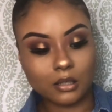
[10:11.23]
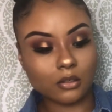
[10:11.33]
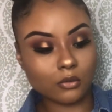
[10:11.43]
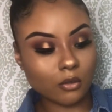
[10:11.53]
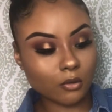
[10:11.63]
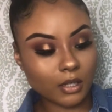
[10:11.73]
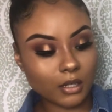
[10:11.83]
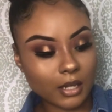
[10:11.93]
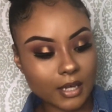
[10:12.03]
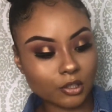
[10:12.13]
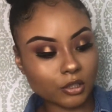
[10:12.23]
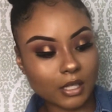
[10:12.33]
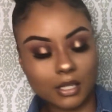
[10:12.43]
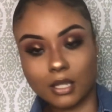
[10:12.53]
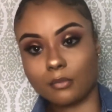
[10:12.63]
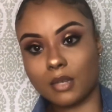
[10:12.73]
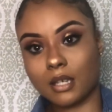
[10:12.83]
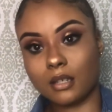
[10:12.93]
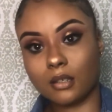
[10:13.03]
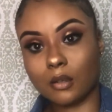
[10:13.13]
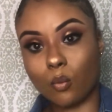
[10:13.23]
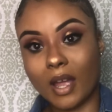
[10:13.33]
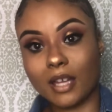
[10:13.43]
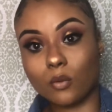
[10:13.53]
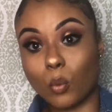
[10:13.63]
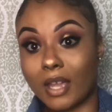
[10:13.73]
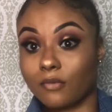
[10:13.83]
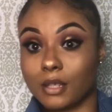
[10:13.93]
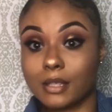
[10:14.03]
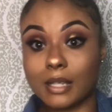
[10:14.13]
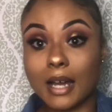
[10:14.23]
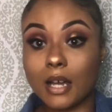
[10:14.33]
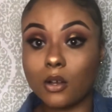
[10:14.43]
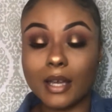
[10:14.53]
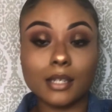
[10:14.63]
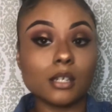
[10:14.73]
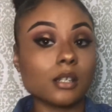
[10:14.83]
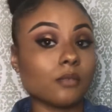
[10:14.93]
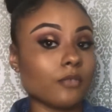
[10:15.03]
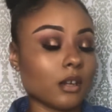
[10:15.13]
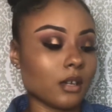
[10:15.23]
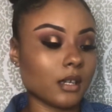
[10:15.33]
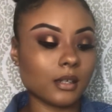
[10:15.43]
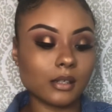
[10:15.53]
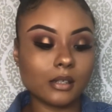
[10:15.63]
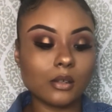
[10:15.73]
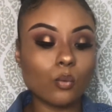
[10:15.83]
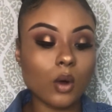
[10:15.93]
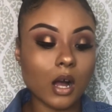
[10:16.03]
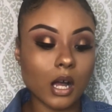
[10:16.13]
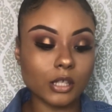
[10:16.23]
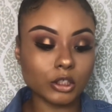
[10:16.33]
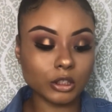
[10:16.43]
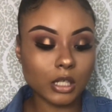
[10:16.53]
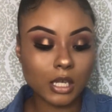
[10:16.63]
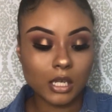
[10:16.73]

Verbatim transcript: You don't get a lot of shedding. I mean, it is a wet and wavy style and it is very easy to wash